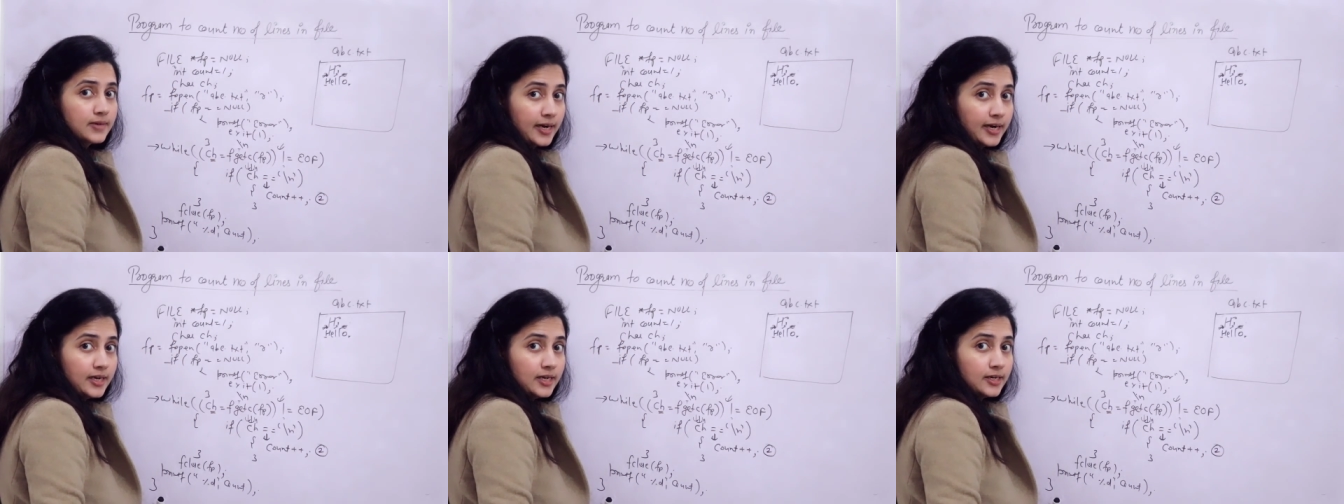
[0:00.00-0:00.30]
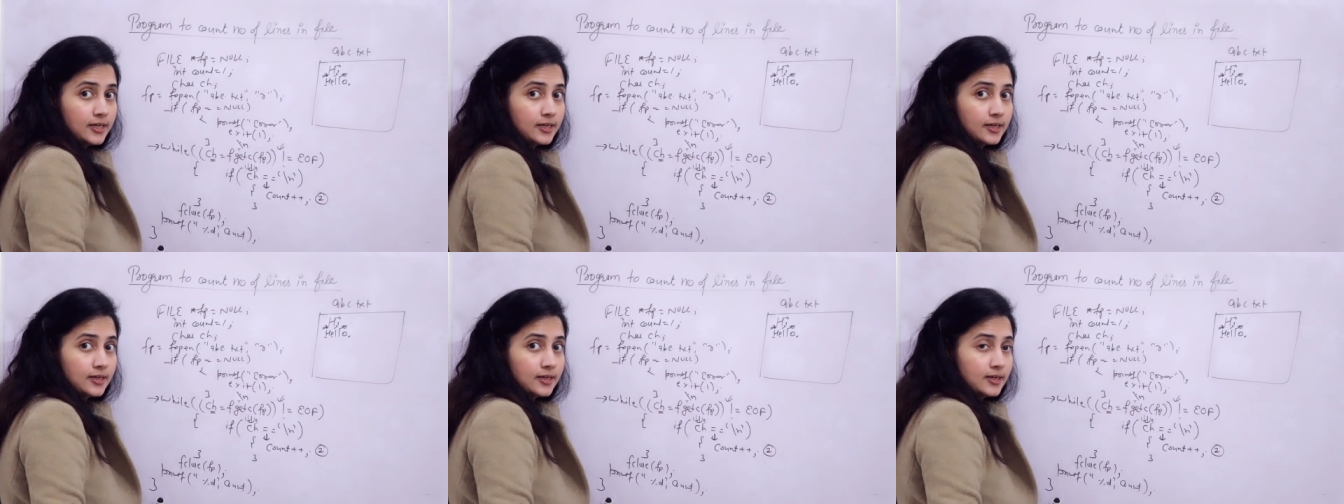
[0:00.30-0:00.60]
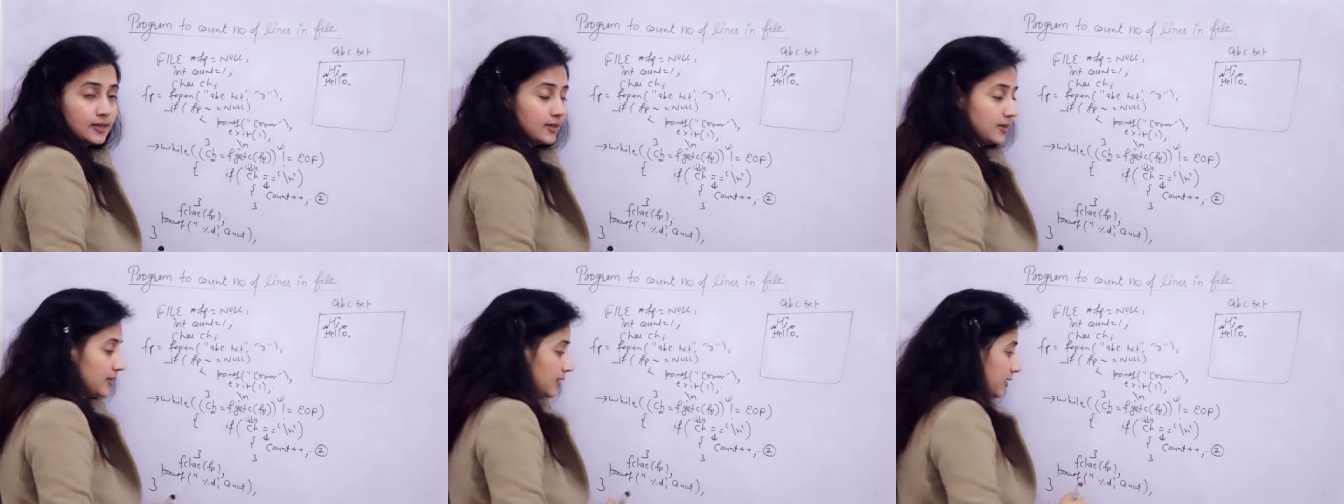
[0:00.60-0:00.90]
Right?
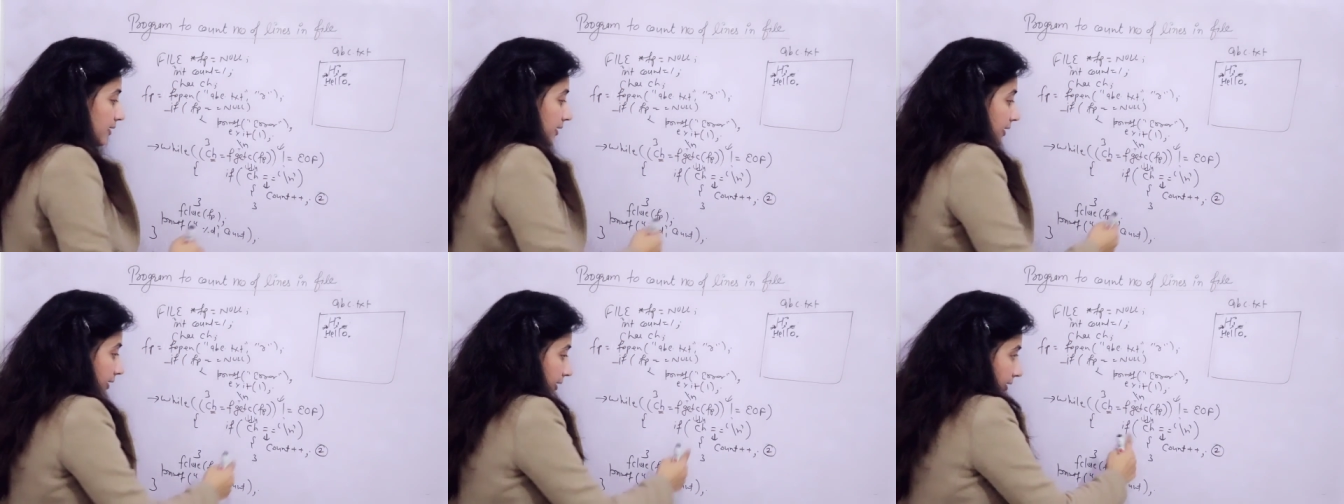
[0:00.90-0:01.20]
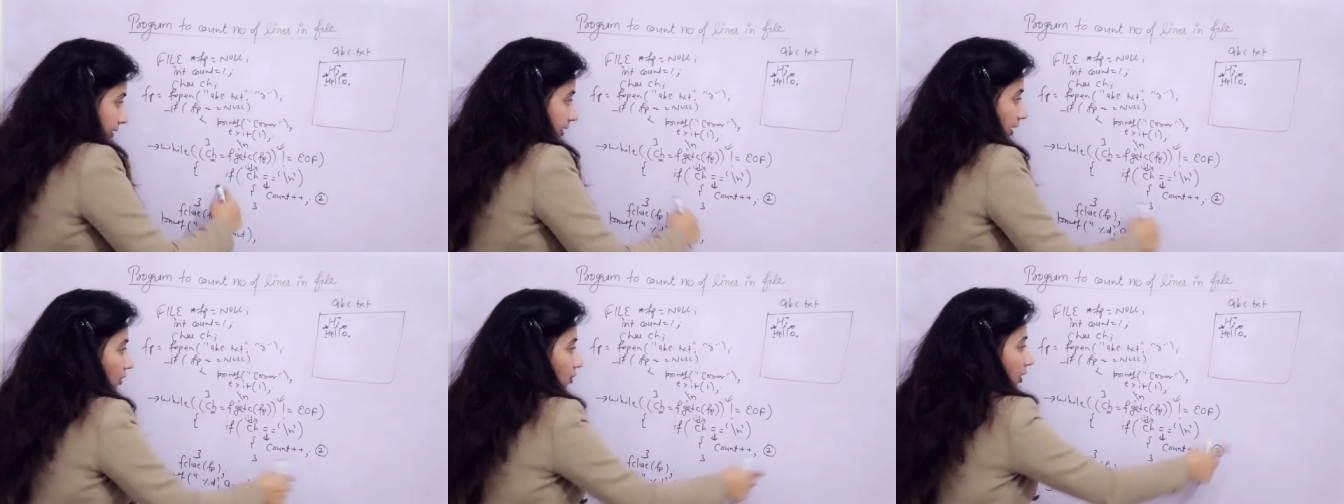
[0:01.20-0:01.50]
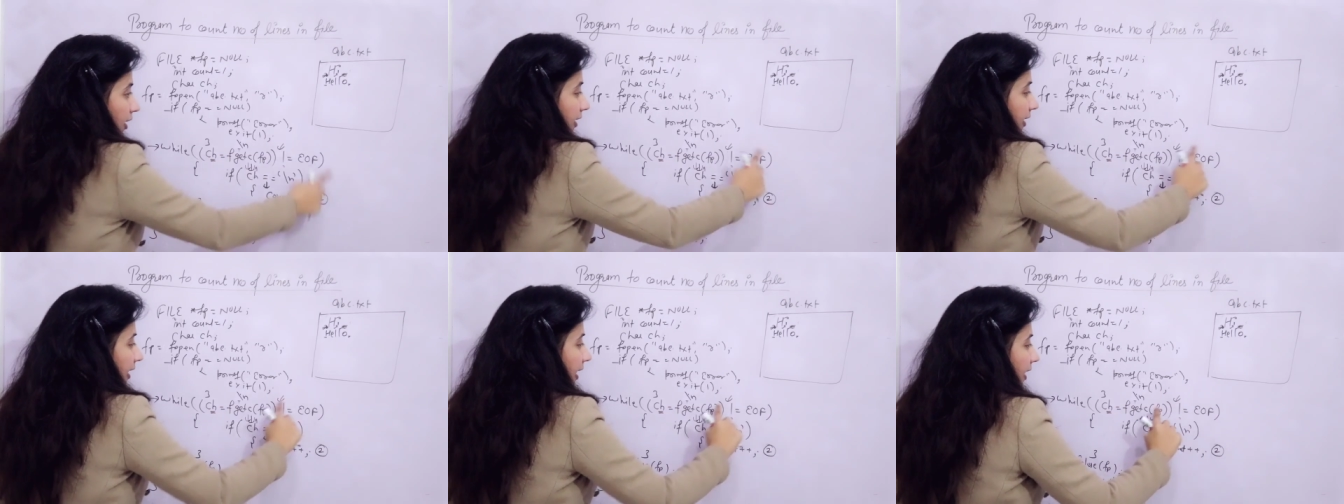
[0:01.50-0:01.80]

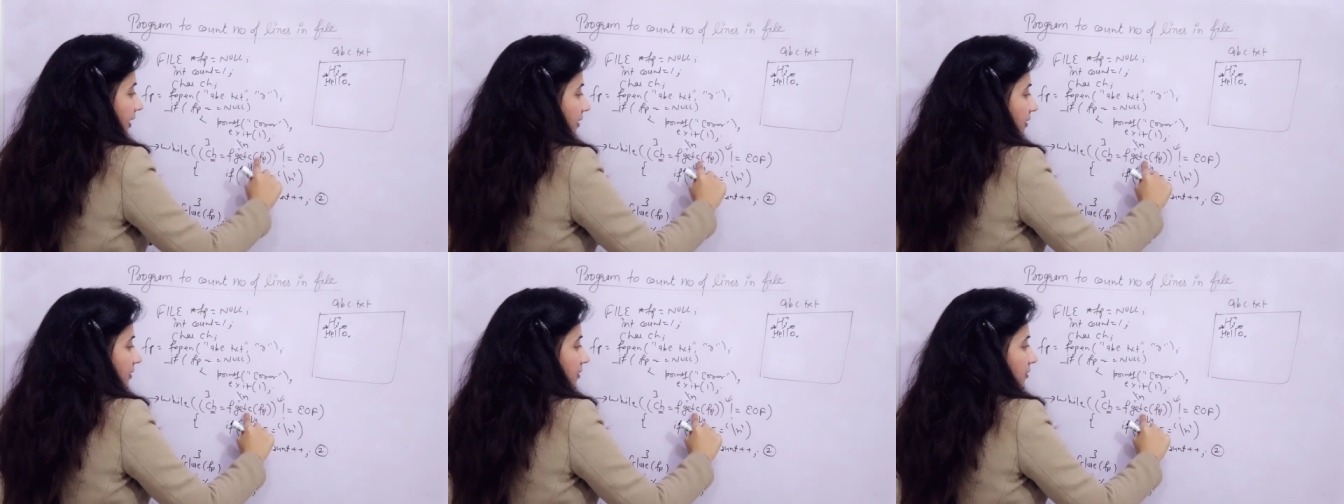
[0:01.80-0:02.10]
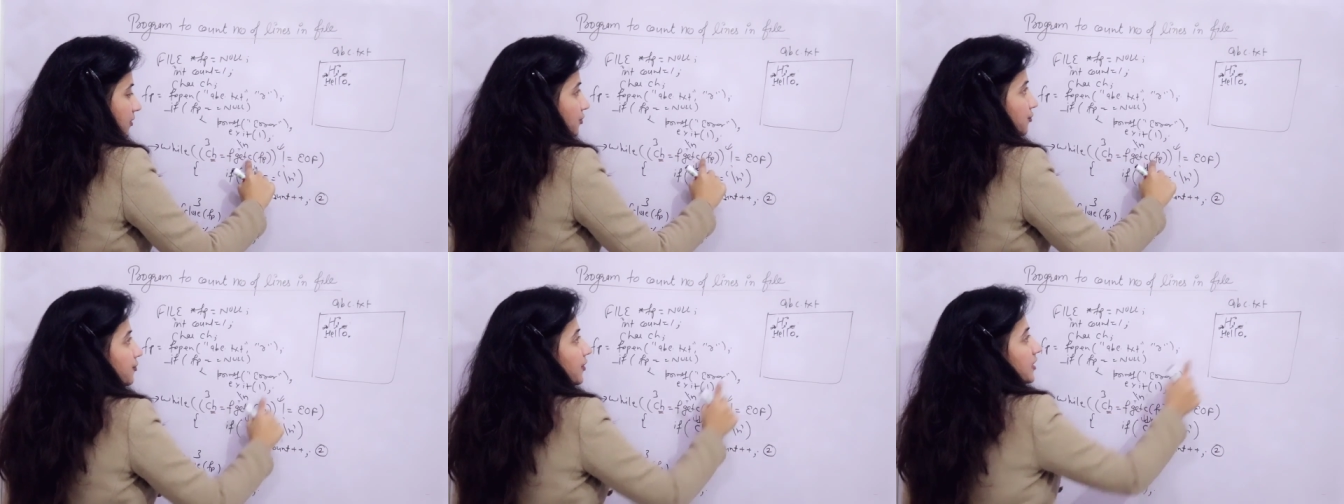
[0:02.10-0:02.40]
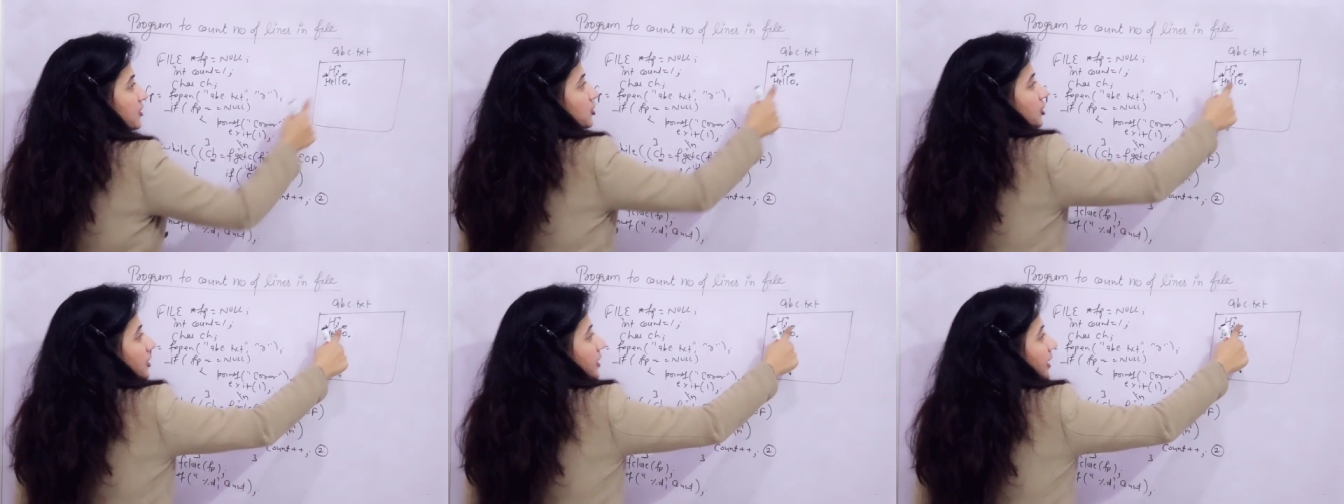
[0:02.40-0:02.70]
Now again
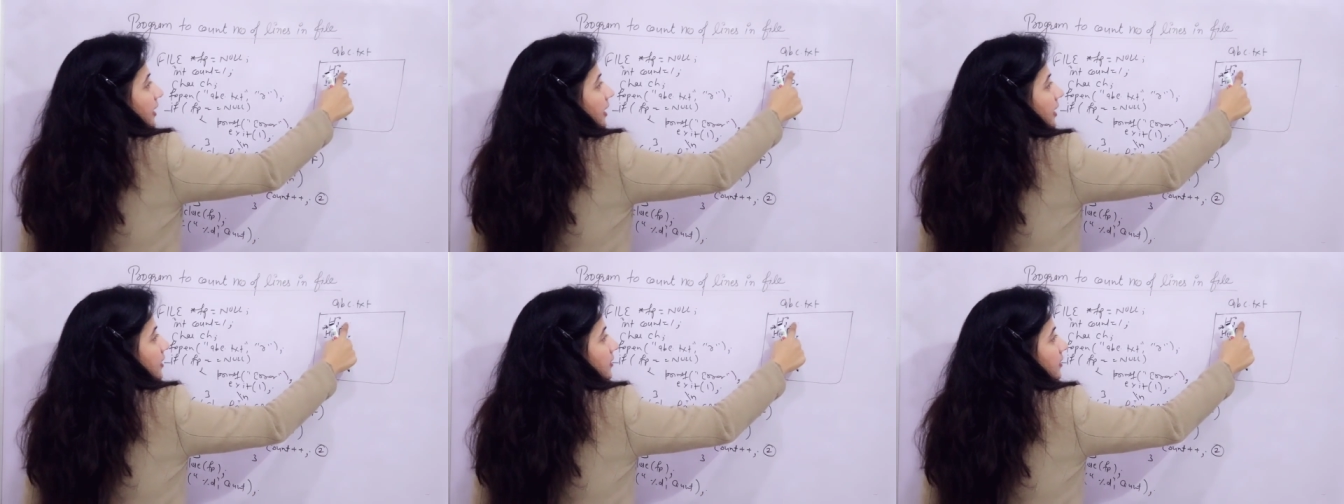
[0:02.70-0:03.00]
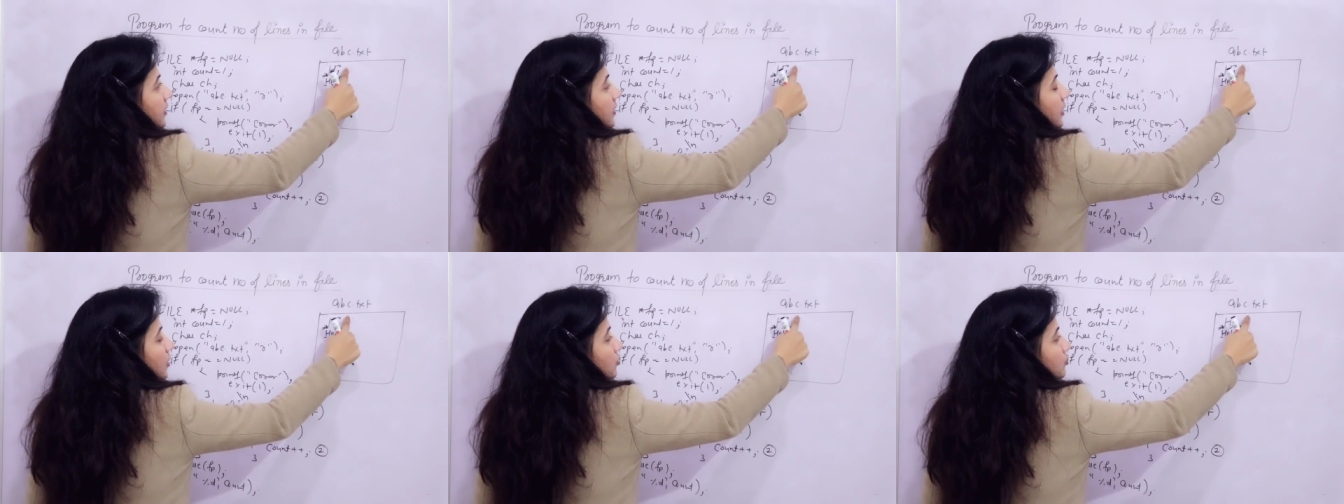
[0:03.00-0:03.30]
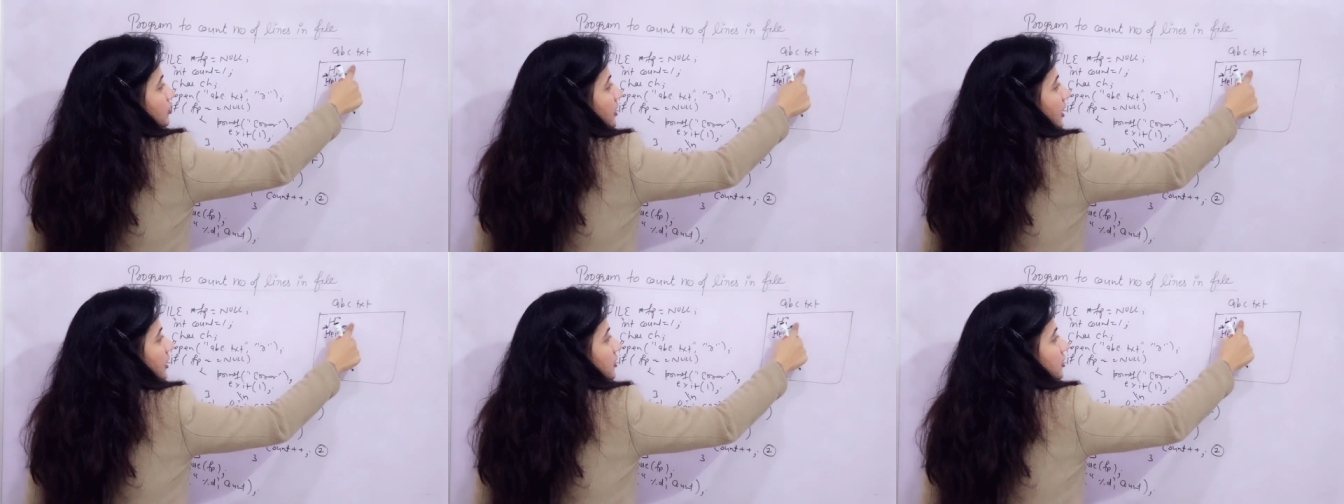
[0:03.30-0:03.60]
fetch a character. Now
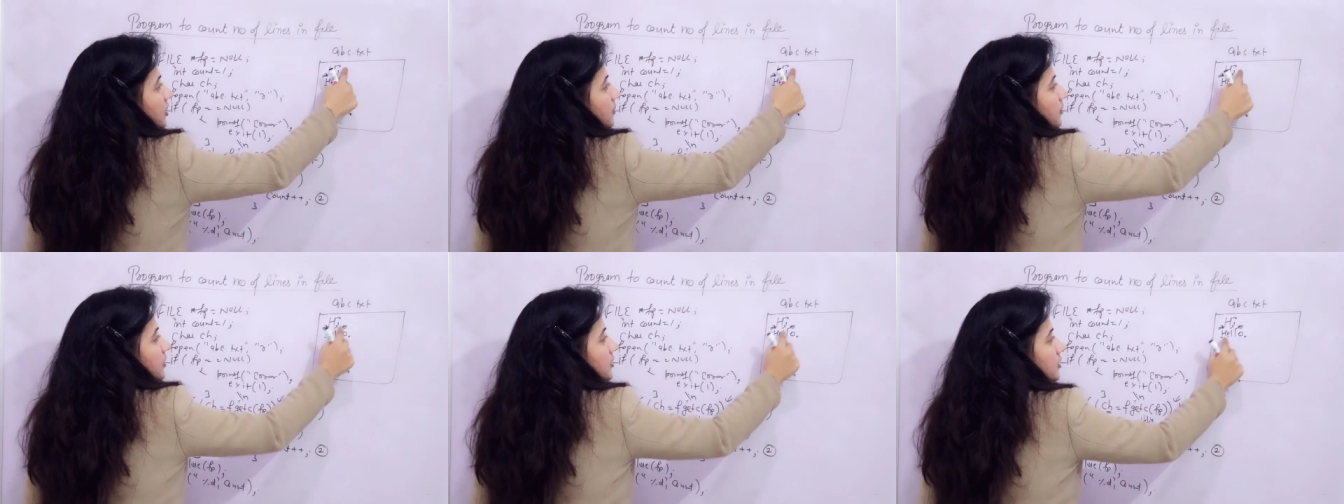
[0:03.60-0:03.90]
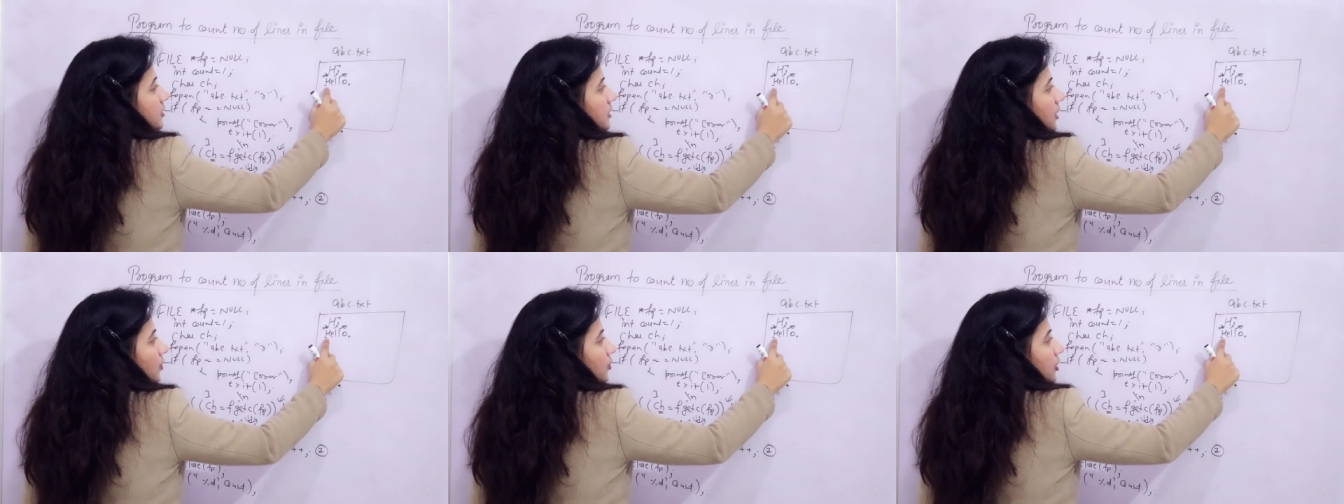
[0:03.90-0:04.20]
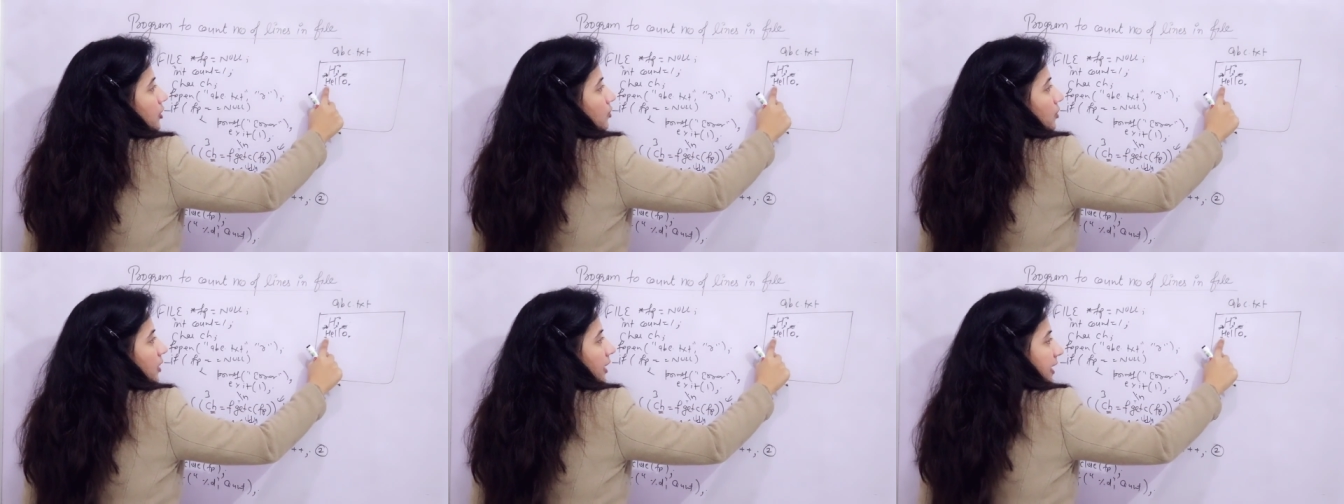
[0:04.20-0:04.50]
slash n means now in you.